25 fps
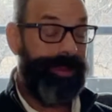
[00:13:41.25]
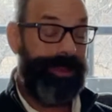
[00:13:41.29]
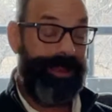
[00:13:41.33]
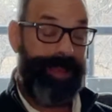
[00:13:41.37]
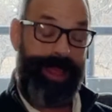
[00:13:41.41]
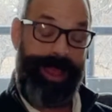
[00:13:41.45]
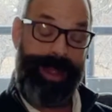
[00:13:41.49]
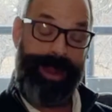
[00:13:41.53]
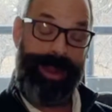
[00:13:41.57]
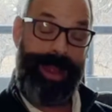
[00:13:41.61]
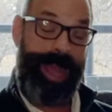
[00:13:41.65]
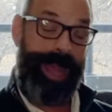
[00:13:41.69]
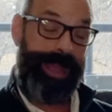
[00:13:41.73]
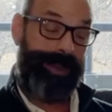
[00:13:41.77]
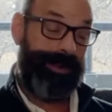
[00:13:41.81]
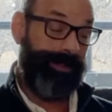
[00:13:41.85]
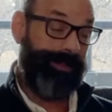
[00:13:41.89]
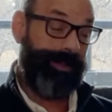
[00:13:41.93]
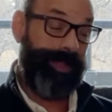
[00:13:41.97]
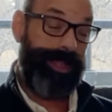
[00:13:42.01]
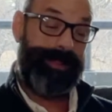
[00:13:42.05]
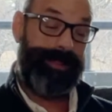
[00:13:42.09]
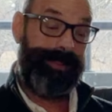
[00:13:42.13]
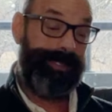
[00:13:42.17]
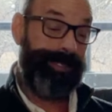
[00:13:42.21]
and I don't
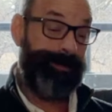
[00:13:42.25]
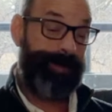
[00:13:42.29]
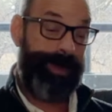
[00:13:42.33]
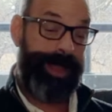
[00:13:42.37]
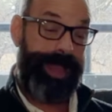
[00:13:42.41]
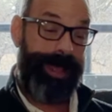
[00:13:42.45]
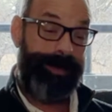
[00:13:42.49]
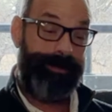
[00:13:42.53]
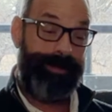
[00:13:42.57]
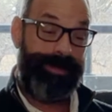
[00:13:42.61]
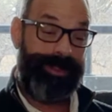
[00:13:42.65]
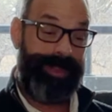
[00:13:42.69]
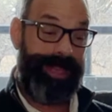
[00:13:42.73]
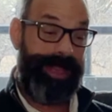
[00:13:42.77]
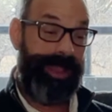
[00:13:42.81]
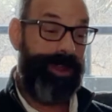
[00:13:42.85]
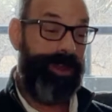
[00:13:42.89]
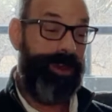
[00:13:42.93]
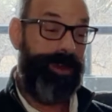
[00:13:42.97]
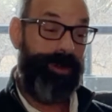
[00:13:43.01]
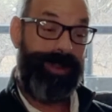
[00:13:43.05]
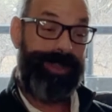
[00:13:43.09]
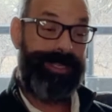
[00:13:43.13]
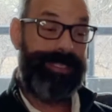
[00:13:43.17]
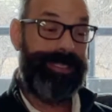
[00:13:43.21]
like this band, but they
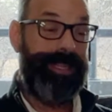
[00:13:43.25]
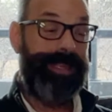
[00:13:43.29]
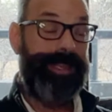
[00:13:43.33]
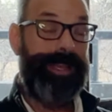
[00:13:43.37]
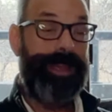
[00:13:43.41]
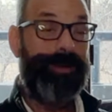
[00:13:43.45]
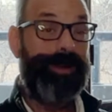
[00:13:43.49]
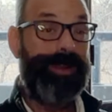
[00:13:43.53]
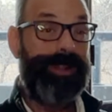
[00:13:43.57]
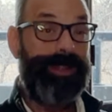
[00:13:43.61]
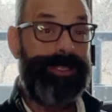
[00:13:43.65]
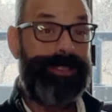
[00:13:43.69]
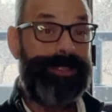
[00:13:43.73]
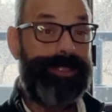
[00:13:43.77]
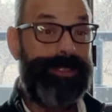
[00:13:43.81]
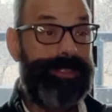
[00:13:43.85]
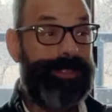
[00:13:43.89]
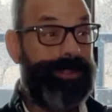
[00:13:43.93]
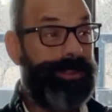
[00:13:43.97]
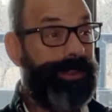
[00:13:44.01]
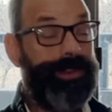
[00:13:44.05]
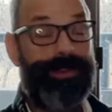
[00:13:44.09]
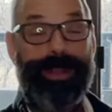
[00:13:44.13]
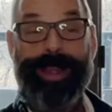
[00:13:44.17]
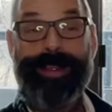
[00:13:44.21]
always think I want to listen to
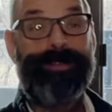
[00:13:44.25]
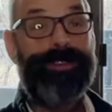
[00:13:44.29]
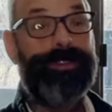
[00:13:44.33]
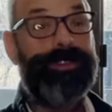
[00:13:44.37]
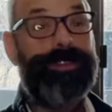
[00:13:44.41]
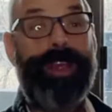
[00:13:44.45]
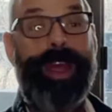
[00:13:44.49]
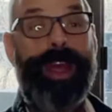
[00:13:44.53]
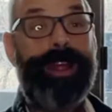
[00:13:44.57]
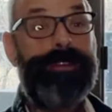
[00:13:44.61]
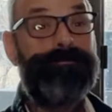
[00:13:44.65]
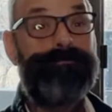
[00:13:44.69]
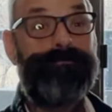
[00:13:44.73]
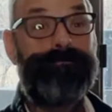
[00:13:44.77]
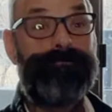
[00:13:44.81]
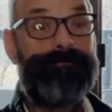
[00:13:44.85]
the Grateful Dead.